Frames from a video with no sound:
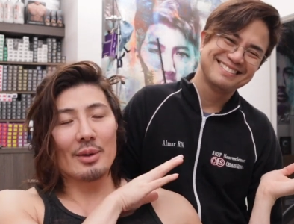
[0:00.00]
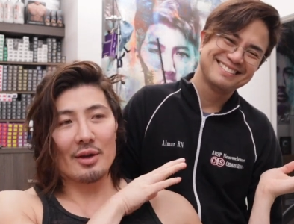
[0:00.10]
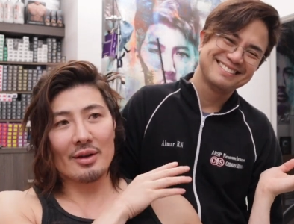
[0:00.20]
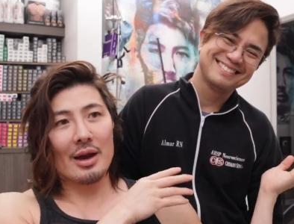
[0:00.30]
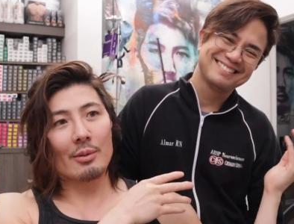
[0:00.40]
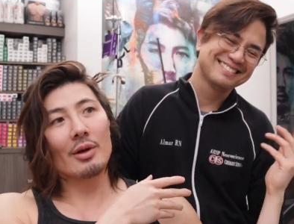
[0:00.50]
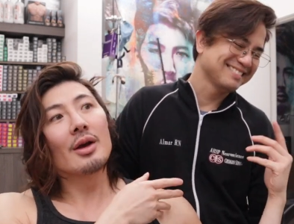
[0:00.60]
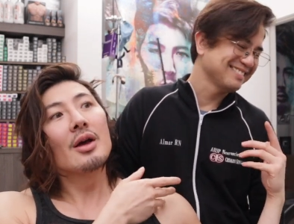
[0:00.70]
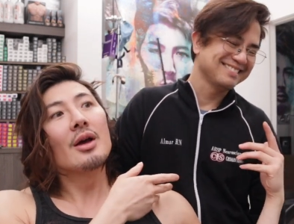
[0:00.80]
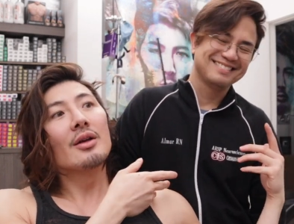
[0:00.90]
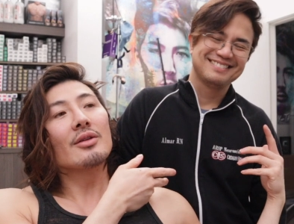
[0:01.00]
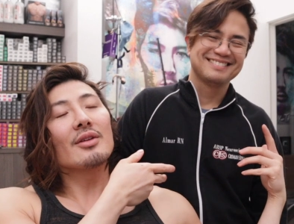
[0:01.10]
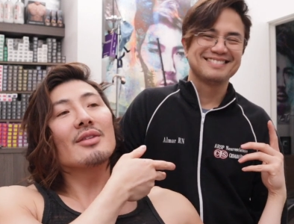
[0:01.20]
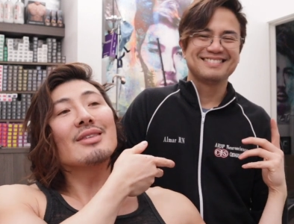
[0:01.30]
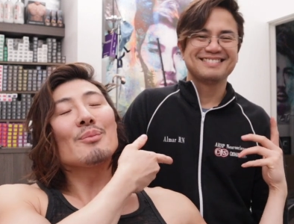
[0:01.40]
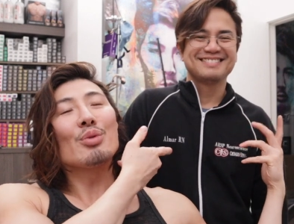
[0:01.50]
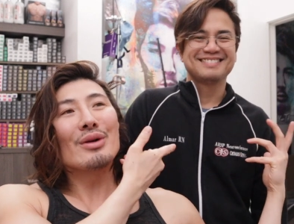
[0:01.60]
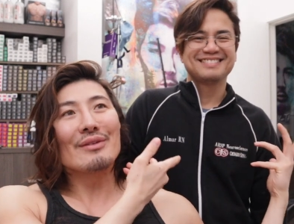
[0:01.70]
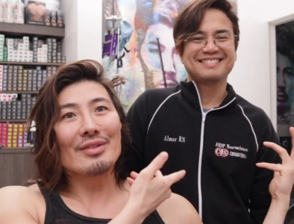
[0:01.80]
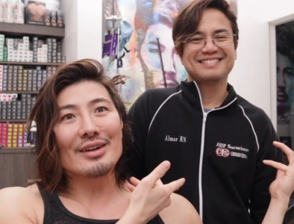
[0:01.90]
Speaker 1: to be on camera. So this is a
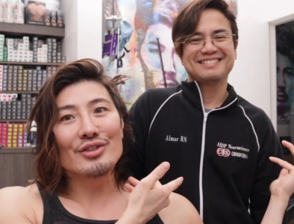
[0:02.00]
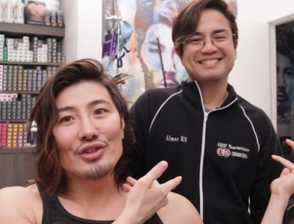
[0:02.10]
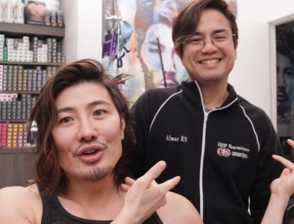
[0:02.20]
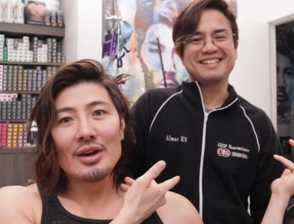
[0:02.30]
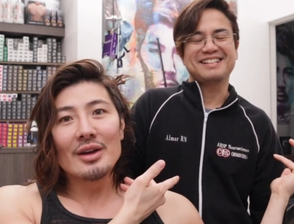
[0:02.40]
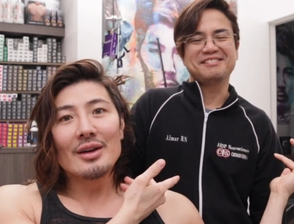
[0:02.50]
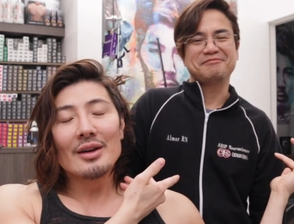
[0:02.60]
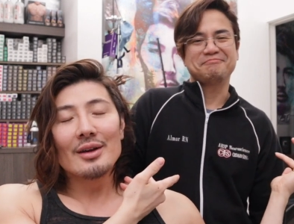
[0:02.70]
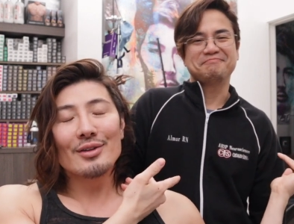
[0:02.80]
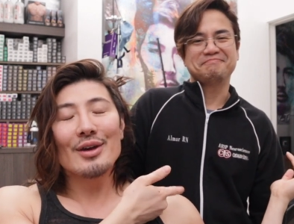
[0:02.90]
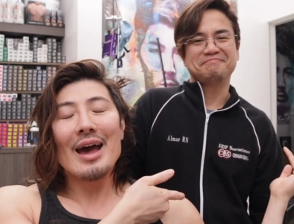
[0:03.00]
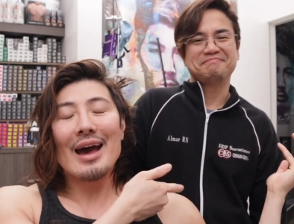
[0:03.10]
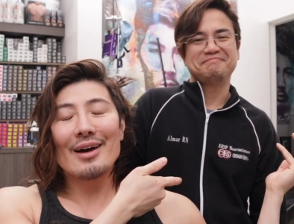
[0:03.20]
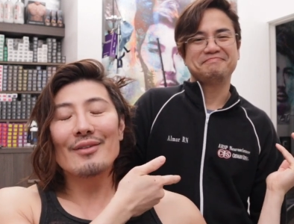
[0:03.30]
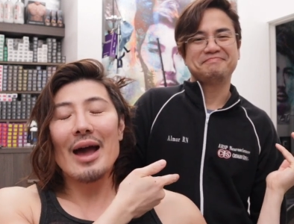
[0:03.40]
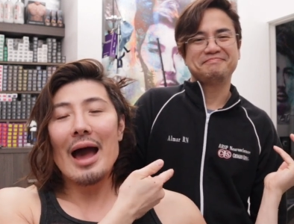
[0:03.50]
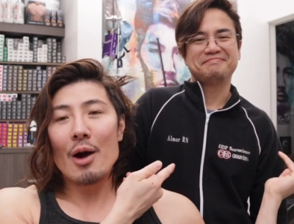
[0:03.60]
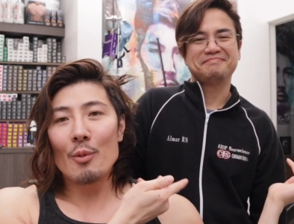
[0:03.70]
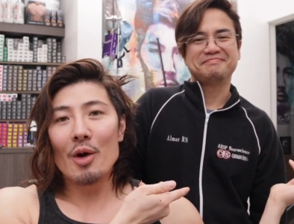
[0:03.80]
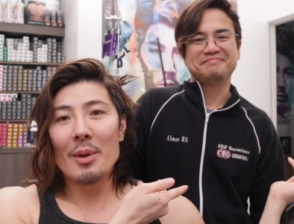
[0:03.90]
privilege. Yeah to have
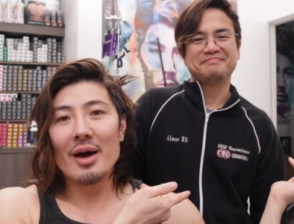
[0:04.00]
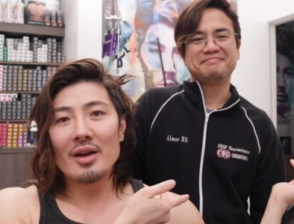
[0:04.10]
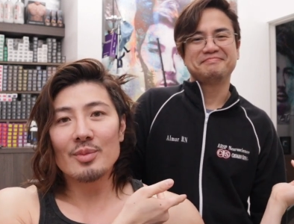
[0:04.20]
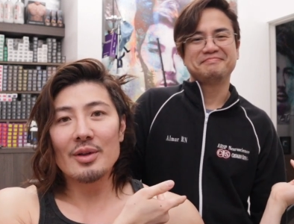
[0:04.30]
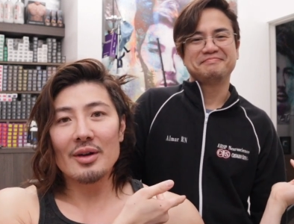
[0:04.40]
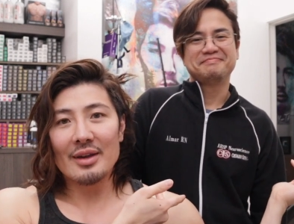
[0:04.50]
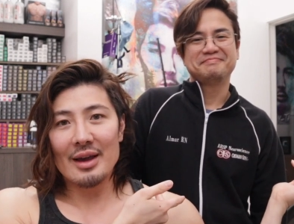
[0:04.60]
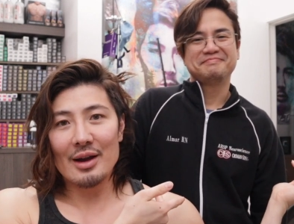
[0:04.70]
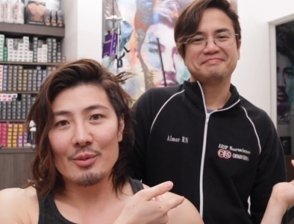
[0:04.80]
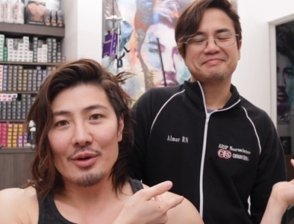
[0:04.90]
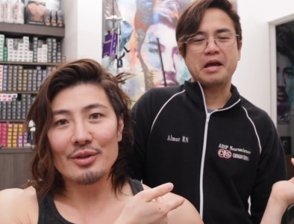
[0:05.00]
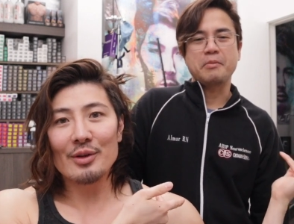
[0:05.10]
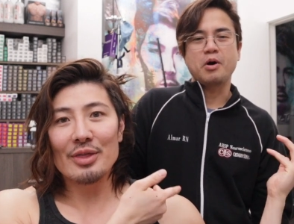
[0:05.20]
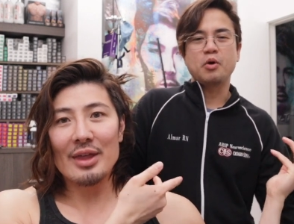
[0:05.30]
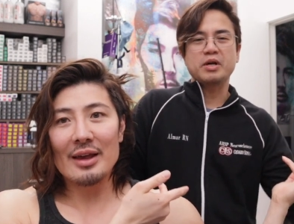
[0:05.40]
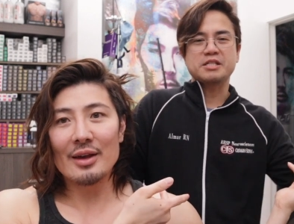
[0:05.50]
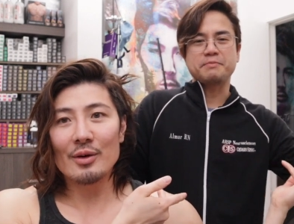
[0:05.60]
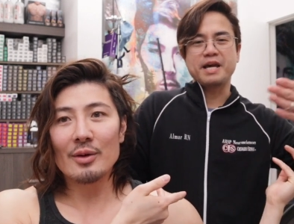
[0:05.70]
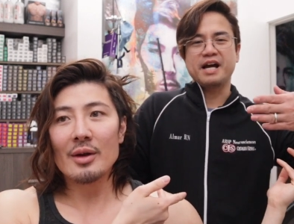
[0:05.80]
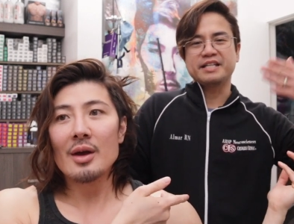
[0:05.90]
Almar, my husband, on camera. So I'm always
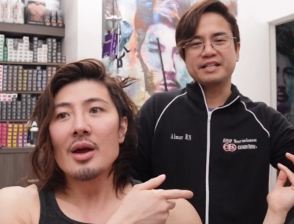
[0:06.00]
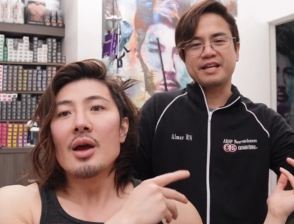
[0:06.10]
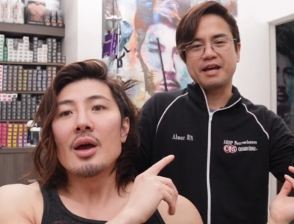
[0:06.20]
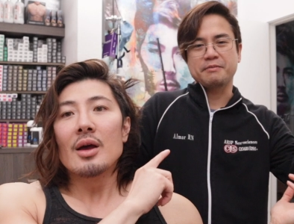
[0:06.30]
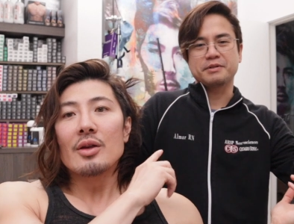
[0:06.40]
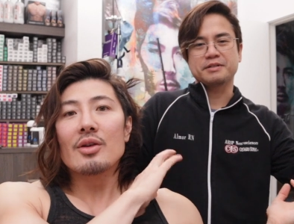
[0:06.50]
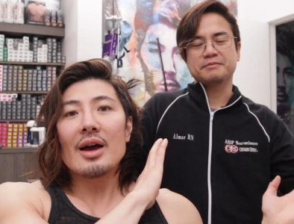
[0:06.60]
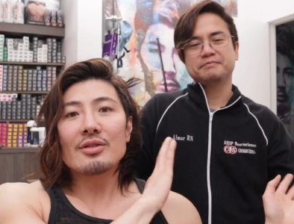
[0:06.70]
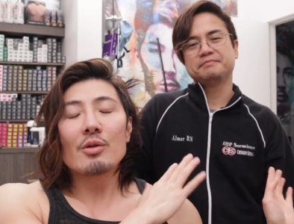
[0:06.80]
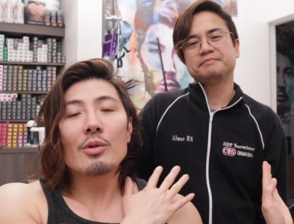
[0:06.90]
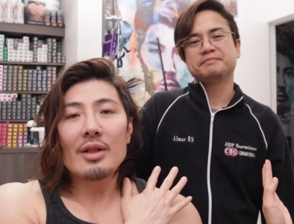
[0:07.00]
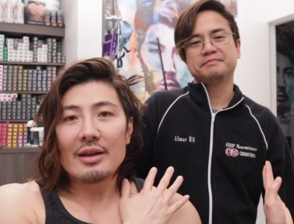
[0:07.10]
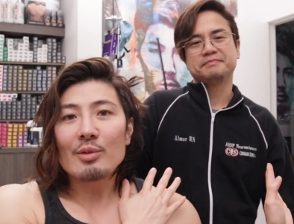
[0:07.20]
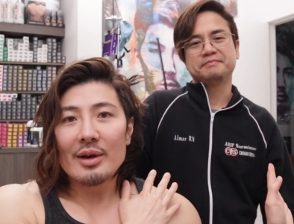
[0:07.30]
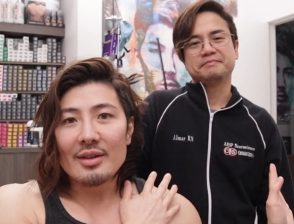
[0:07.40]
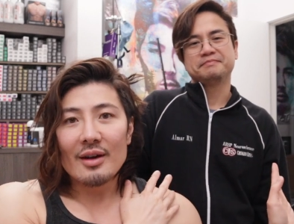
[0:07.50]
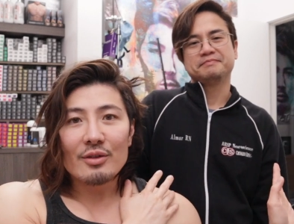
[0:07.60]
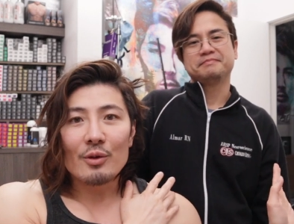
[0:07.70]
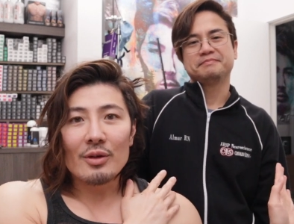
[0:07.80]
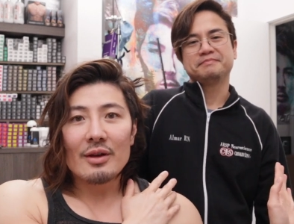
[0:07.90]
Speaker 2: behind the camera. You
Speaker 1: guys don't realize what he
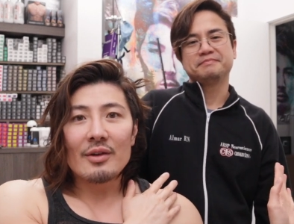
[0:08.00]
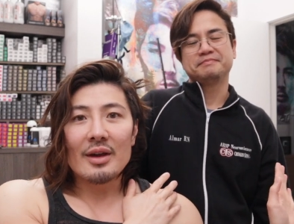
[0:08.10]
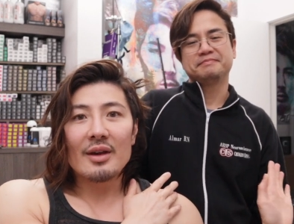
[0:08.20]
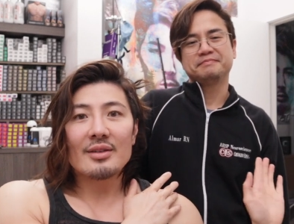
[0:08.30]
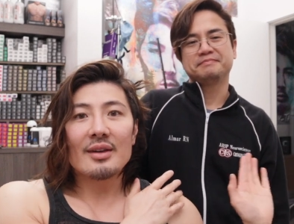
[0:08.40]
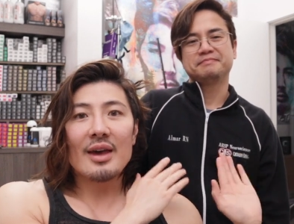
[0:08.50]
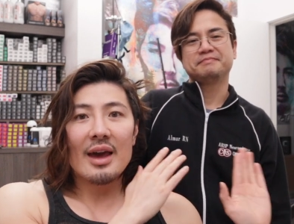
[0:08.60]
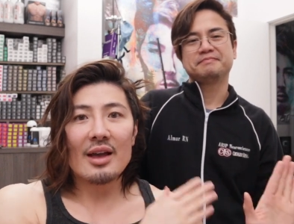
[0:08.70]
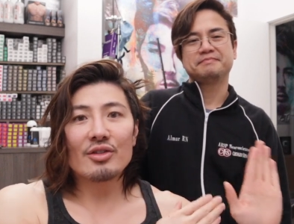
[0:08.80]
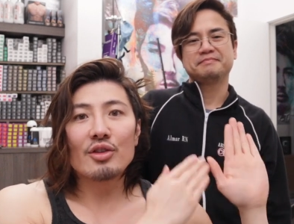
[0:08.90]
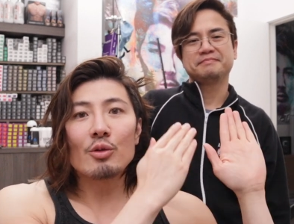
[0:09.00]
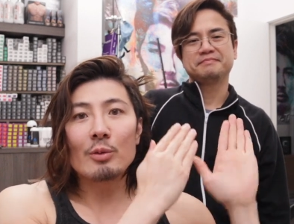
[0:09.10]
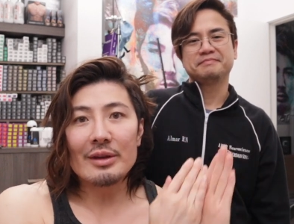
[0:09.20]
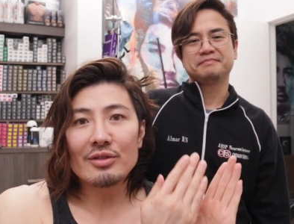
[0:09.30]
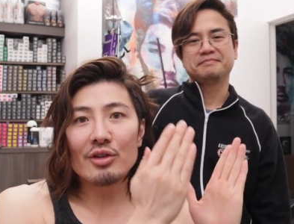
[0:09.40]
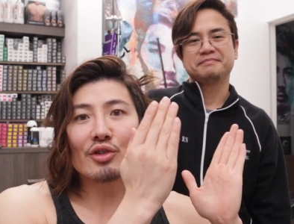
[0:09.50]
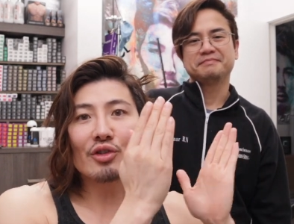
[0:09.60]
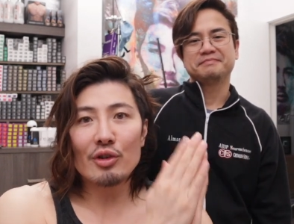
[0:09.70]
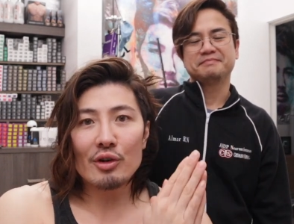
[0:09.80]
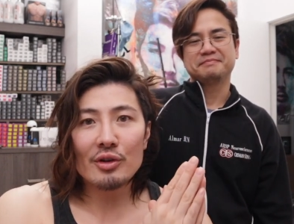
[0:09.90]
does for a living. He's a cancer
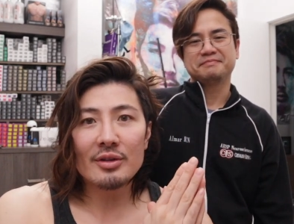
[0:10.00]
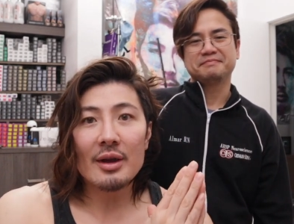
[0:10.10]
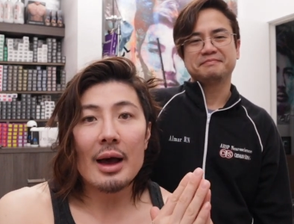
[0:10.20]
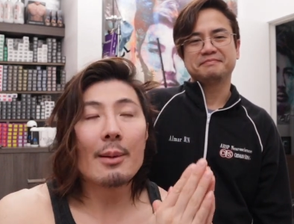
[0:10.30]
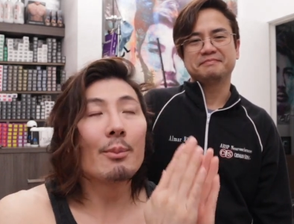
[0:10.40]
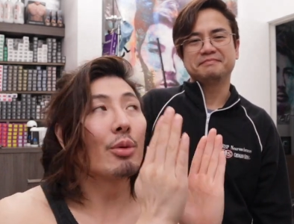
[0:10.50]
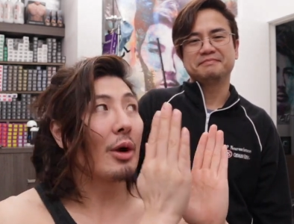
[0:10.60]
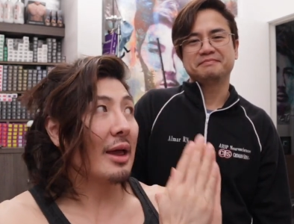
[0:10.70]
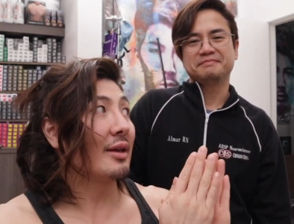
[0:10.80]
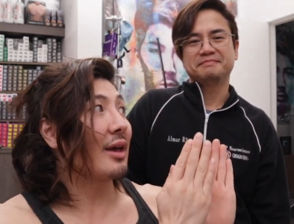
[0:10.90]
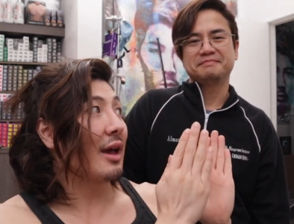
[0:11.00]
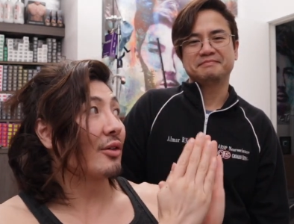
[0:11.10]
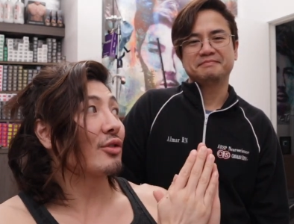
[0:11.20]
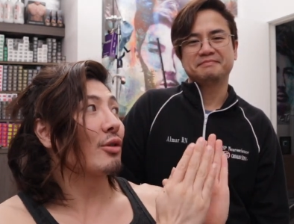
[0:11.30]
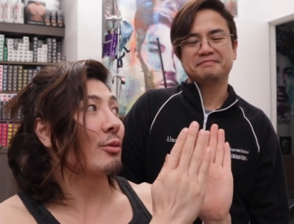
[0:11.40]
research nurse, a brain cancer